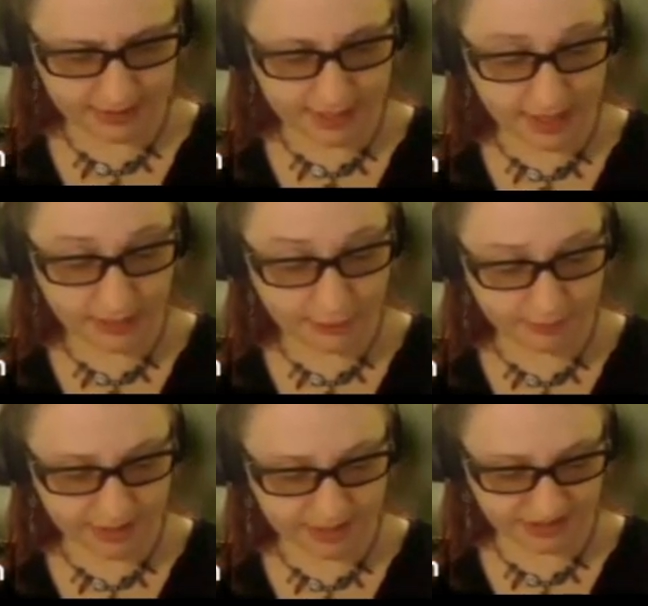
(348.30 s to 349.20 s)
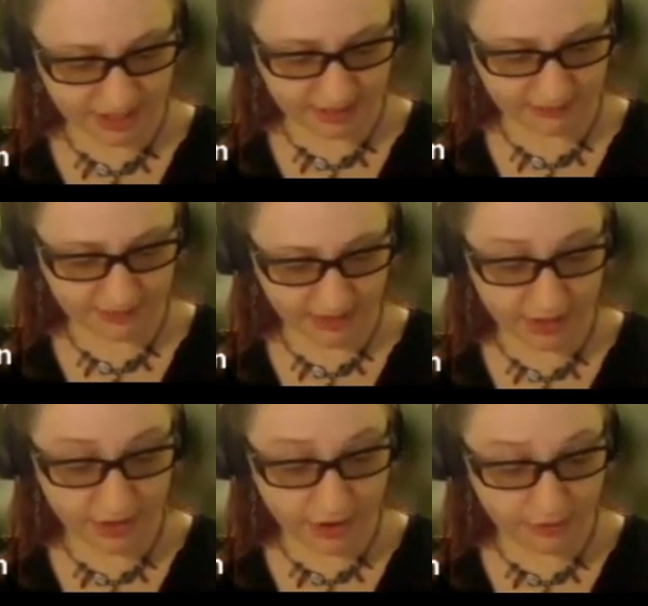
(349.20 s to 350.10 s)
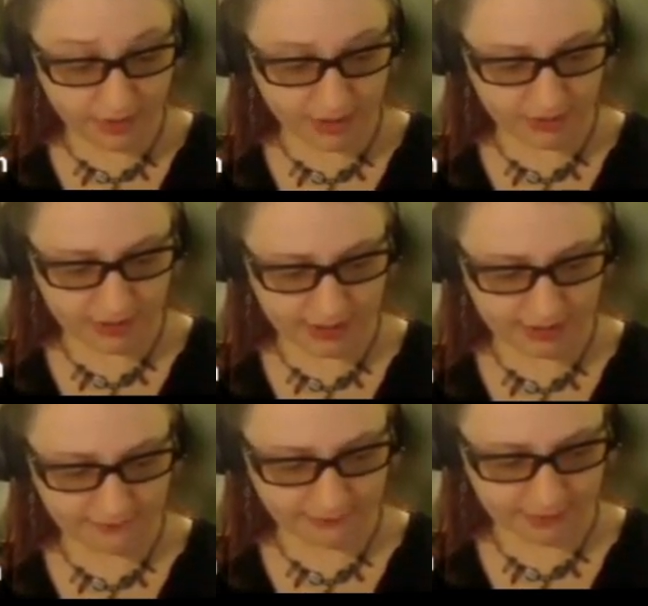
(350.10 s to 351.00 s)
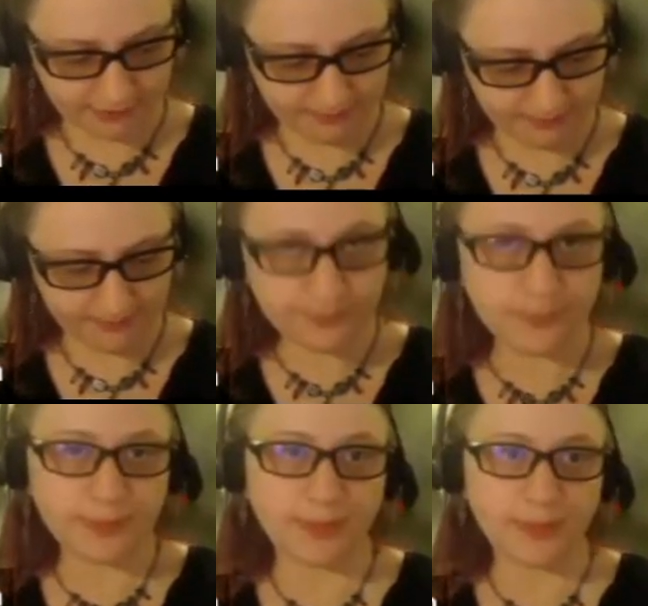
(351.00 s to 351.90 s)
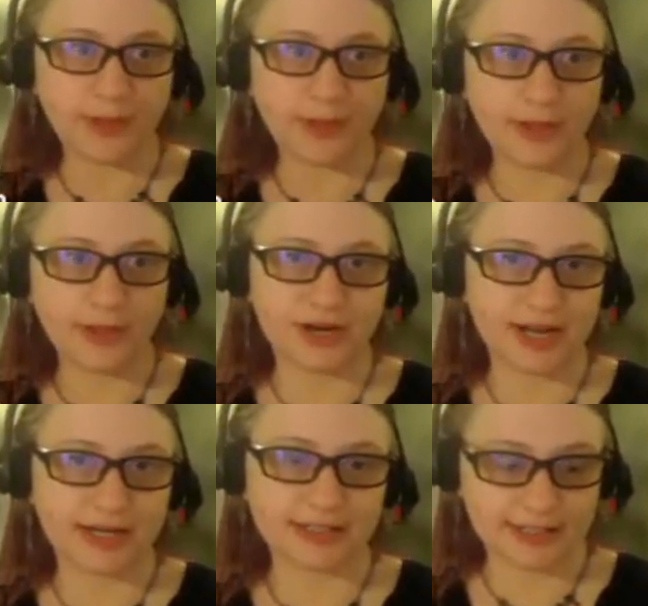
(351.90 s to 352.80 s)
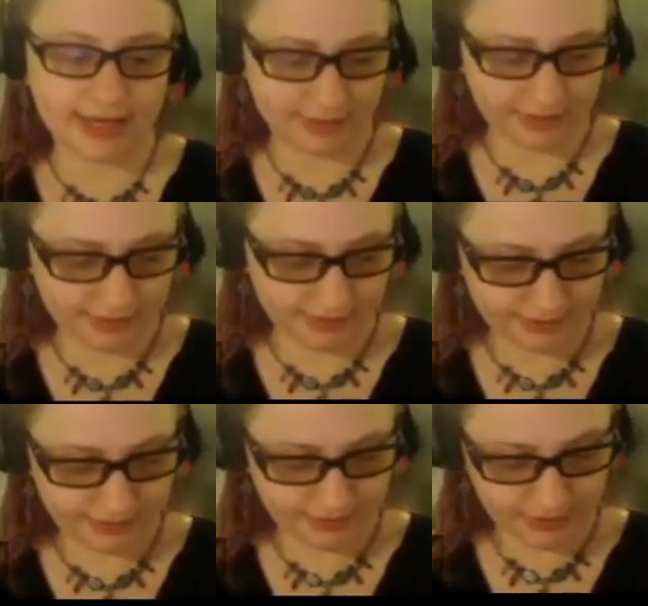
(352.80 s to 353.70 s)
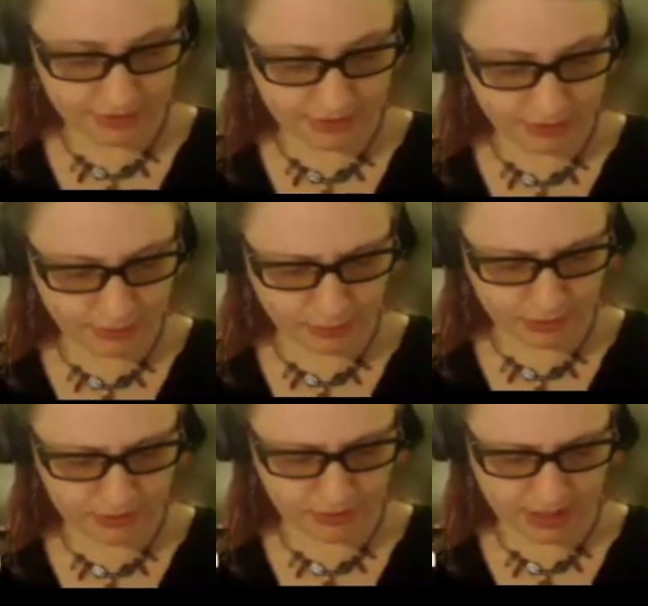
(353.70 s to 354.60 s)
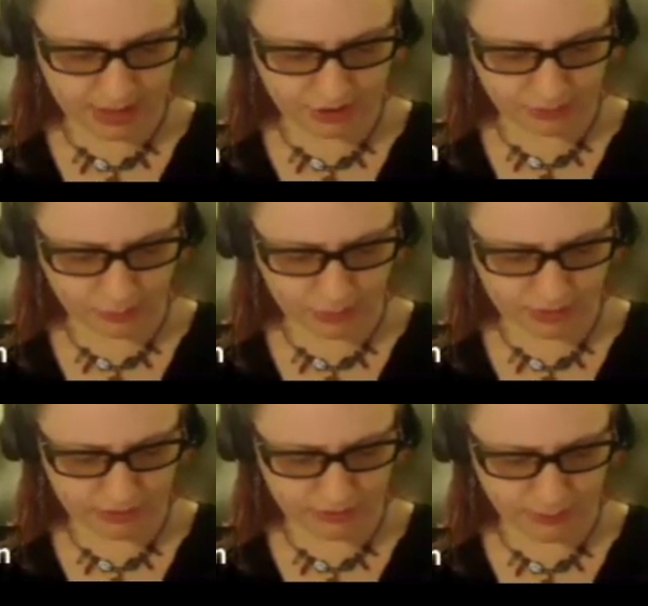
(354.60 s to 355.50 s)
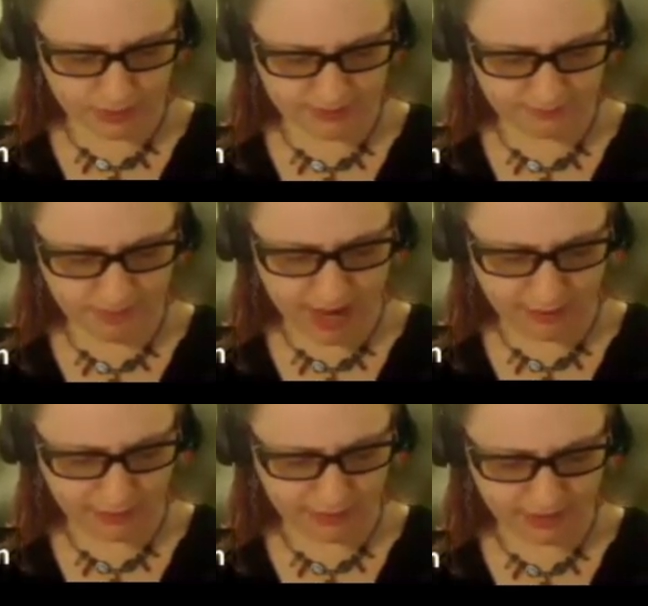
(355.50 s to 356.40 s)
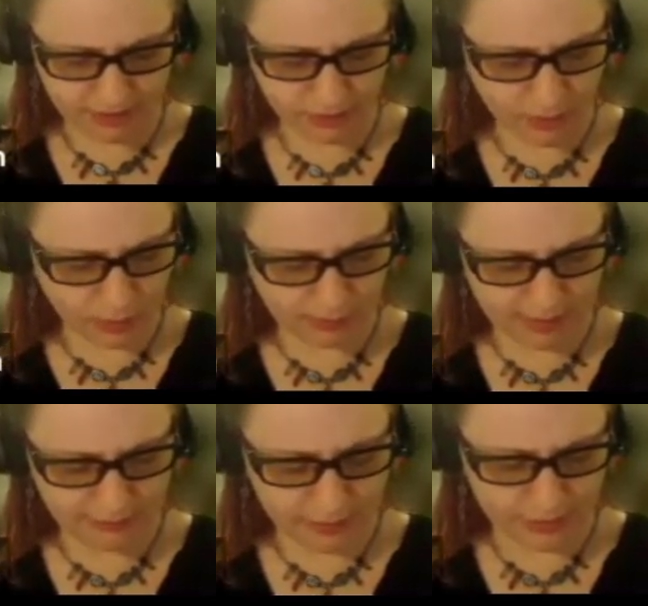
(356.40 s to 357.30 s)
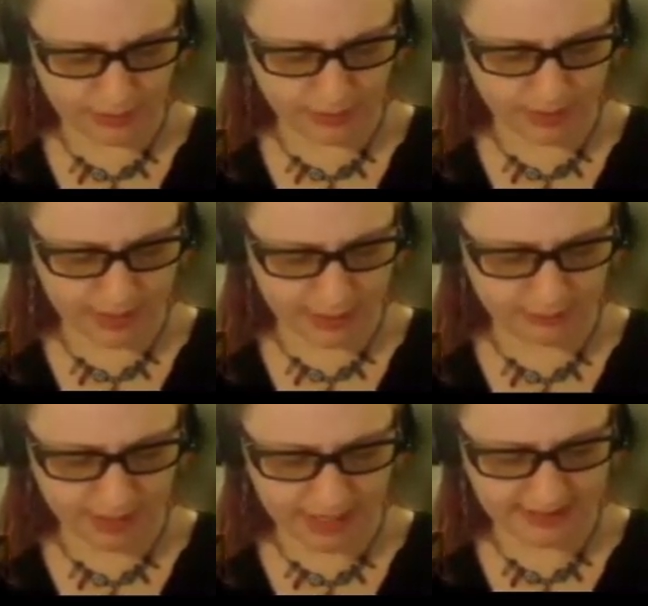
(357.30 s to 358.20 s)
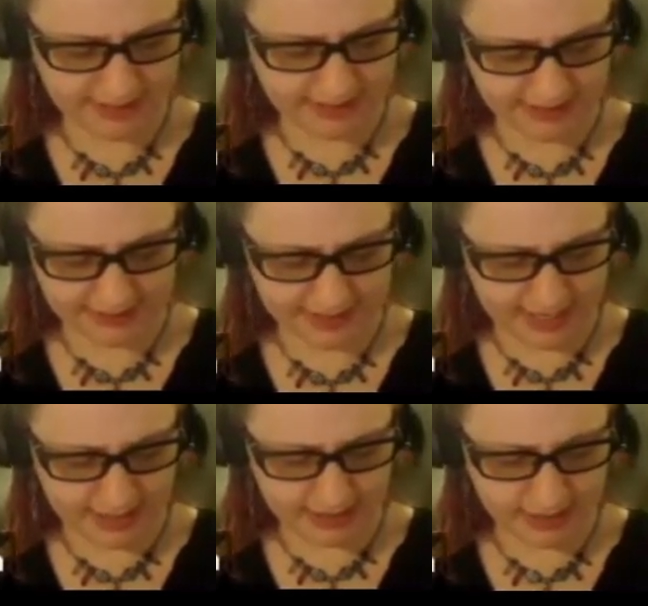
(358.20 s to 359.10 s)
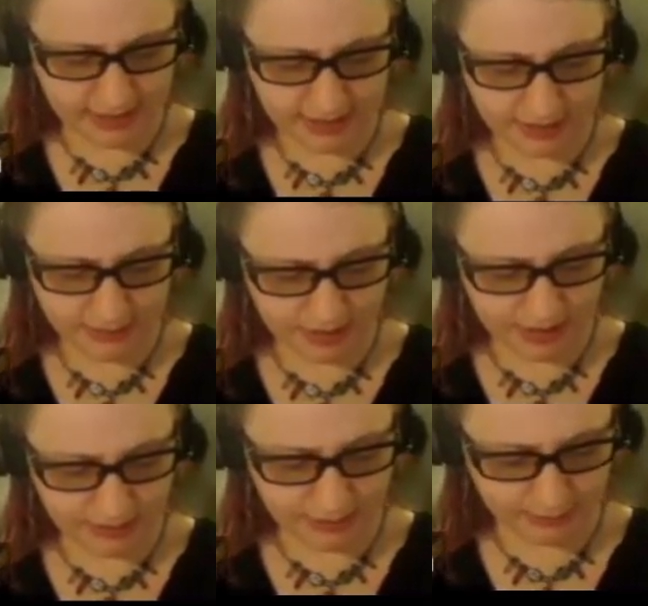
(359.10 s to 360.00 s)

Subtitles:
Hello, my child. I know what you are here for. Then let us create it together. The words were ancient words, words of power. They tore my throat on the way out, but I didn't care. It would heal in